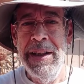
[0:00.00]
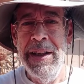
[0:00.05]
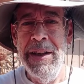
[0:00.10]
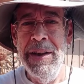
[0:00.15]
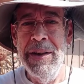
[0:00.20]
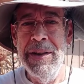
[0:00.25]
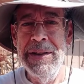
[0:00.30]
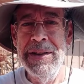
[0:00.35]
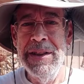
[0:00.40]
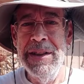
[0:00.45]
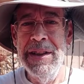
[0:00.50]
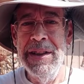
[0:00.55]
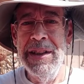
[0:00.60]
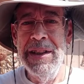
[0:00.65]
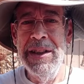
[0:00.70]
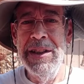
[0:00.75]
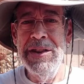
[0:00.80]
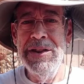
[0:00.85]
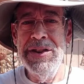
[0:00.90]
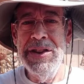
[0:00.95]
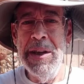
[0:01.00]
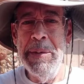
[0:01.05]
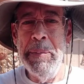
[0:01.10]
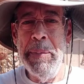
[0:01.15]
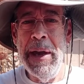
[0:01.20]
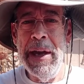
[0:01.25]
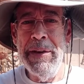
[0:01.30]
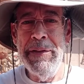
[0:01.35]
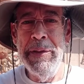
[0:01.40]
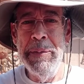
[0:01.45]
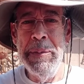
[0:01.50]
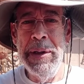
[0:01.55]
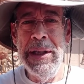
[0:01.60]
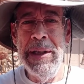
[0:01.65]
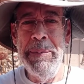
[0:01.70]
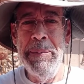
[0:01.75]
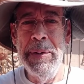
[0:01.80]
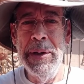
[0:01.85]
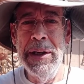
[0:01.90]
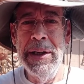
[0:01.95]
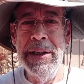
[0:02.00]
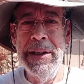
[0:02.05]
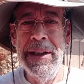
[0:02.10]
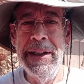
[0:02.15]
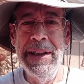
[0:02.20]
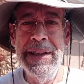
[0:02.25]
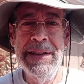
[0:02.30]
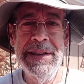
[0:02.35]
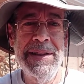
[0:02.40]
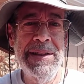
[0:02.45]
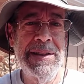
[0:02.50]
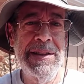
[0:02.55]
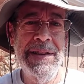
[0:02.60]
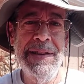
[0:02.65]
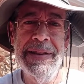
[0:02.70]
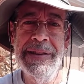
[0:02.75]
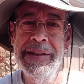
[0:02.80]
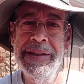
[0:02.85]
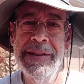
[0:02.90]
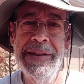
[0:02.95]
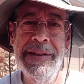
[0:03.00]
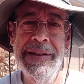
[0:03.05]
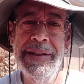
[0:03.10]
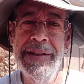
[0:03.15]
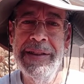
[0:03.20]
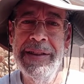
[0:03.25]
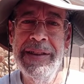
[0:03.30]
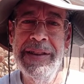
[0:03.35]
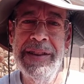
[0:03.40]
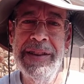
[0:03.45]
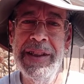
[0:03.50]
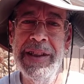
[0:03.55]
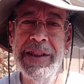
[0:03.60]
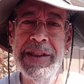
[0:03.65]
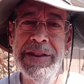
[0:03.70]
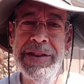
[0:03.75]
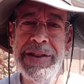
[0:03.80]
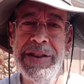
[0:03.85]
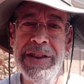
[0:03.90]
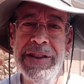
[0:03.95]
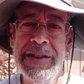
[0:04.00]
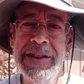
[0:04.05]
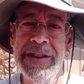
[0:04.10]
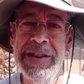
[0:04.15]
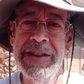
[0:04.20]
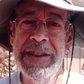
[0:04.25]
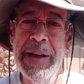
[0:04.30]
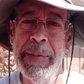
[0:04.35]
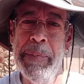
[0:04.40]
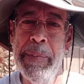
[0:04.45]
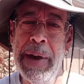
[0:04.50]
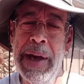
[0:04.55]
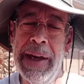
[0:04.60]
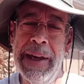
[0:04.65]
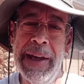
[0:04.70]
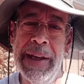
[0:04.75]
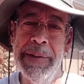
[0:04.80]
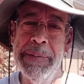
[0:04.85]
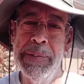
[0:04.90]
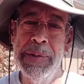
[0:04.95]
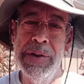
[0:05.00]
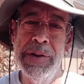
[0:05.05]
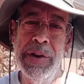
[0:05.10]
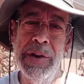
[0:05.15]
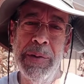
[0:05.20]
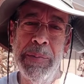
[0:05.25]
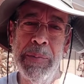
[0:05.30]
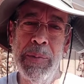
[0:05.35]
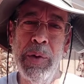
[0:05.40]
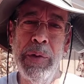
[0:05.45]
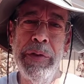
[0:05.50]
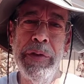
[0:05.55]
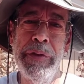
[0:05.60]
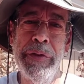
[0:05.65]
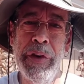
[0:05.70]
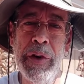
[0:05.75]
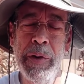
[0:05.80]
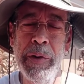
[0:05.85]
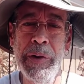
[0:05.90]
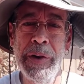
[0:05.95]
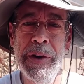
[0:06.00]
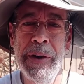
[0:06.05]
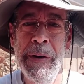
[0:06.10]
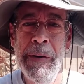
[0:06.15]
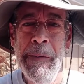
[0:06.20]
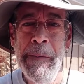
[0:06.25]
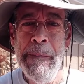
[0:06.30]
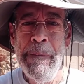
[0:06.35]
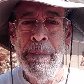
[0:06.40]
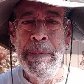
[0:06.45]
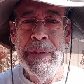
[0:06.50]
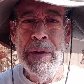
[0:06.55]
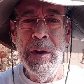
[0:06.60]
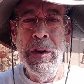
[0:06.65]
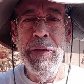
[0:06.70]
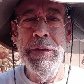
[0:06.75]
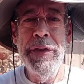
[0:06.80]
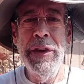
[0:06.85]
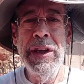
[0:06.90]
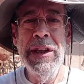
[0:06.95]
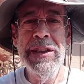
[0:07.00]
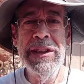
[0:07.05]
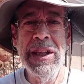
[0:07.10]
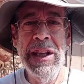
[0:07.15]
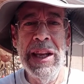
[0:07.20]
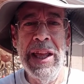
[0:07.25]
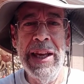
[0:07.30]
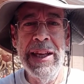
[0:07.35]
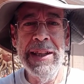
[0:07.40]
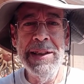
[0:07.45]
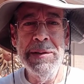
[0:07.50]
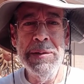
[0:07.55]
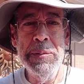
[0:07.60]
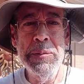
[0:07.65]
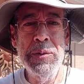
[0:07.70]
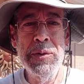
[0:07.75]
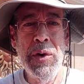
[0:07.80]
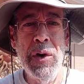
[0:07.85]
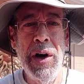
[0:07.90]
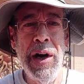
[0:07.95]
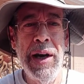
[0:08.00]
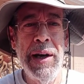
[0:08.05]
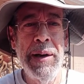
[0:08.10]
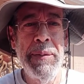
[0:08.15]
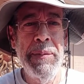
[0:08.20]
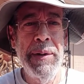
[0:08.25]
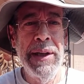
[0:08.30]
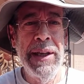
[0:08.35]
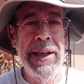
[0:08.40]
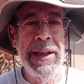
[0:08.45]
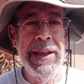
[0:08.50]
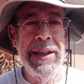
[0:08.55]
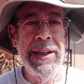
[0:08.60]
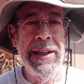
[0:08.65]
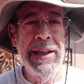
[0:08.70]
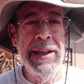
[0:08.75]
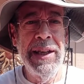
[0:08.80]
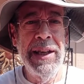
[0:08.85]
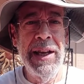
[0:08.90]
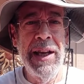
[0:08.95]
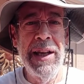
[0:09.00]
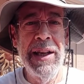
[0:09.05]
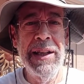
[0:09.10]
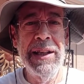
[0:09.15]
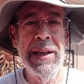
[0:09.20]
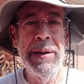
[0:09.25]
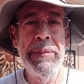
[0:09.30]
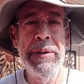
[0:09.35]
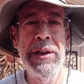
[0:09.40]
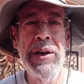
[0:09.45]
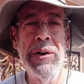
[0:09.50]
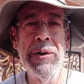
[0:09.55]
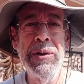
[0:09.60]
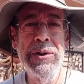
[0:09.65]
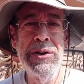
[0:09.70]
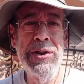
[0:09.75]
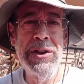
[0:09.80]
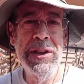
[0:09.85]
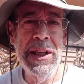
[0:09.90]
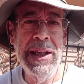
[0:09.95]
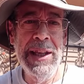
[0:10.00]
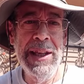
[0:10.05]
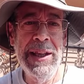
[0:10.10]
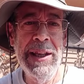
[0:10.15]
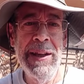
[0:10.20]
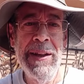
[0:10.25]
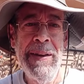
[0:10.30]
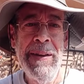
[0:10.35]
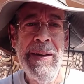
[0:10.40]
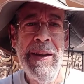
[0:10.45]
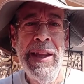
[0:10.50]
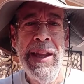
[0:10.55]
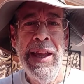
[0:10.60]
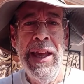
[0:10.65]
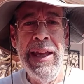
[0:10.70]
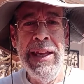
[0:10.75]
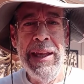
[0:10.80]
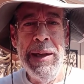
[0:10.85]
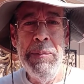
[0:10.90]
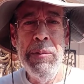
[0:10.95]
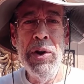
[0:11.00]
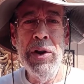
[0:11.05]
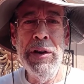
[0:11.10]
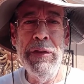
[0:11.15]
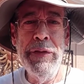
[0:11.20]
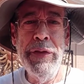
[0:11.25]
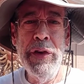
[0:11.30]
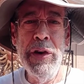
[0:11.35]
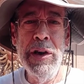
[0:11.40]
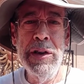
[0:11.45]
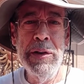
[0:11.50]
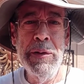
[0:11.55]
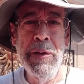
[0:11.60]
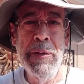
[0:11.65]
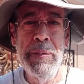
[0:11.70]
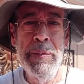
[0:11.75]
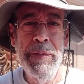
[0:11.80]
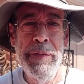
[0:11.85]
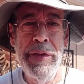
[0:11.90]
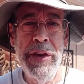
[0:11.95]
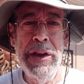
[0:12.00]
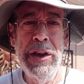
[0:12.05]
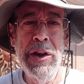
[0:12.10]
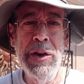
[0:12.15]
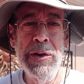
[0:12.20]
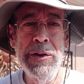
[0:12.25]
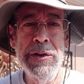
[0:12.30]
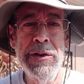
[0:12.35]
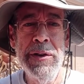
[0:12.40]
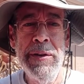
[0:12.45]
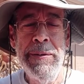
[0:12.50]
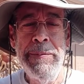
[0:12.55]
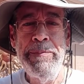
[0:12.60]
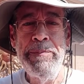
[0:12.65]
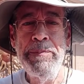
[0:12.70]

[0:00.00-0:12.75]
You know, it's a little setback for me, but it's still just a setback. I'm still moving forward. Don't forget to like and subscribe and uh, let me know what you think. And keep looking for other videos.